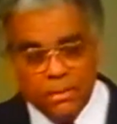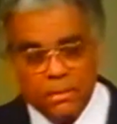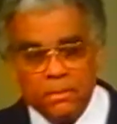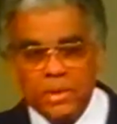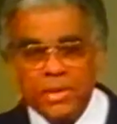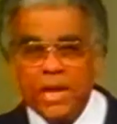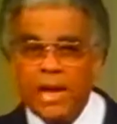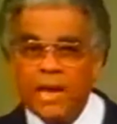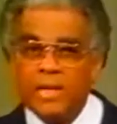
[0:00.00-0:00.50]

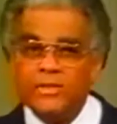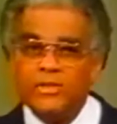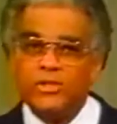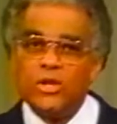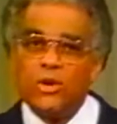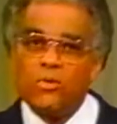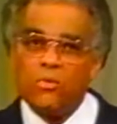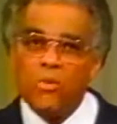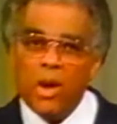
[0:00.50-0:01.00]
But
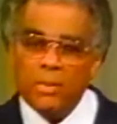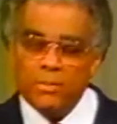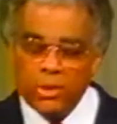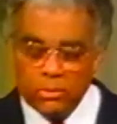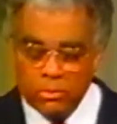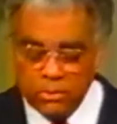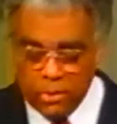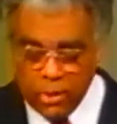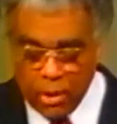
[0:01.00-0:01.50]
as
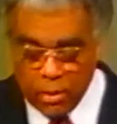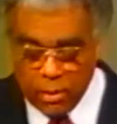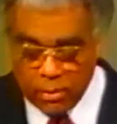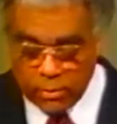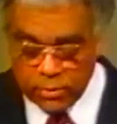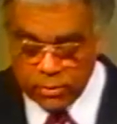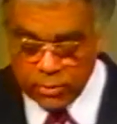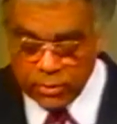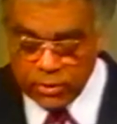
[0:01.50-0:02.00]
Robert
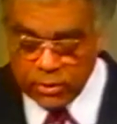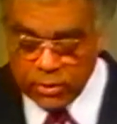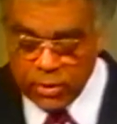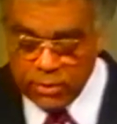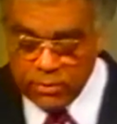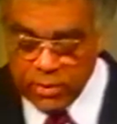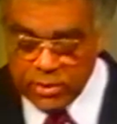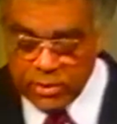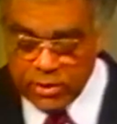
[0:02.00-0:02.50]
Burns,
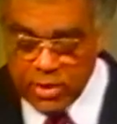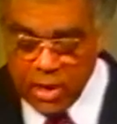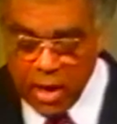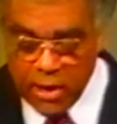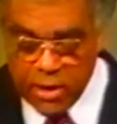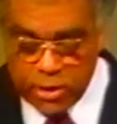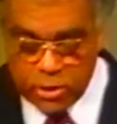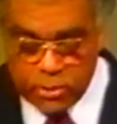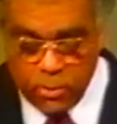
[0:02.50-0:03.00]
the
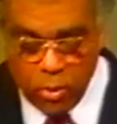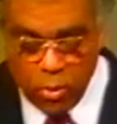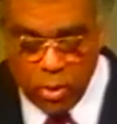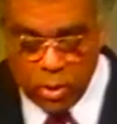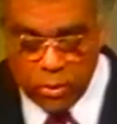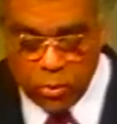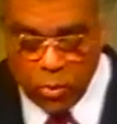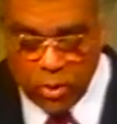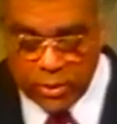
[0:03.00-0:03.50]
Scottish
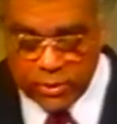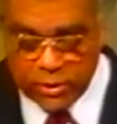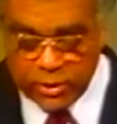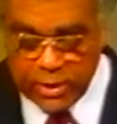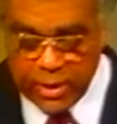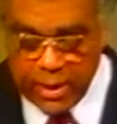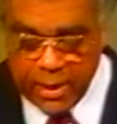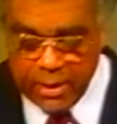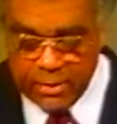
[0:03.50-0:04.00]
poet, once
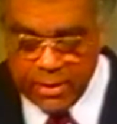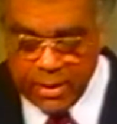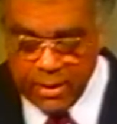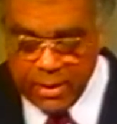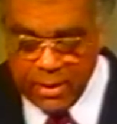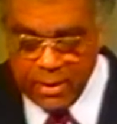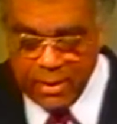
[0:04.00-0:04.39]
said,